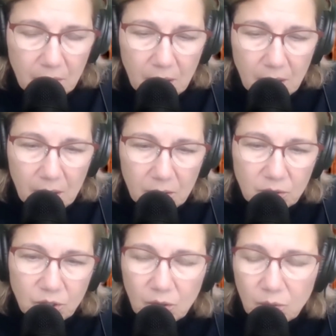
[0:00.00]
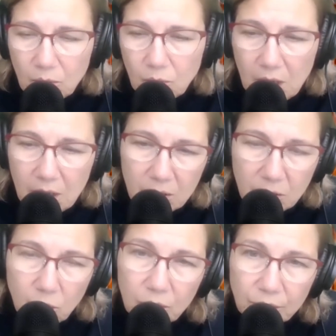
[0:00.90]
our
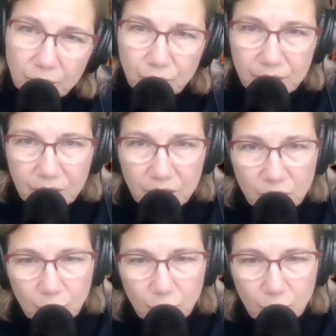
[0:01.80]
oral traditions